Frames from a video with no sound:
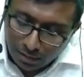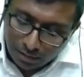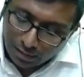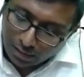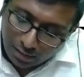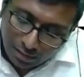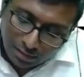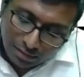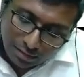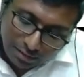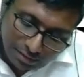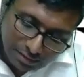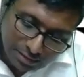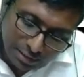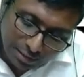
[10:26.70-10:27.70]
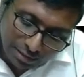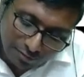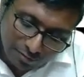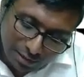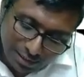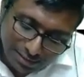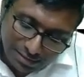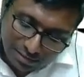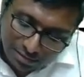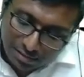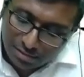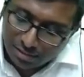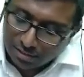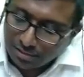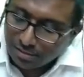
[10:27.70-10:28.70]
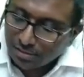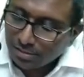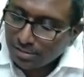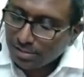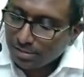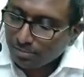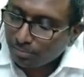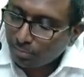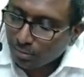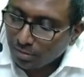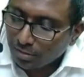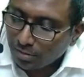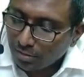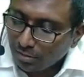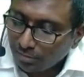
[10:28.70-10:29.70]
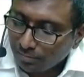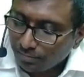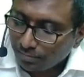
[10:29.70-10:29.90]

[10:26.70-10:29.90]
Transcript: Yeah, risk and rewards in the sense simple.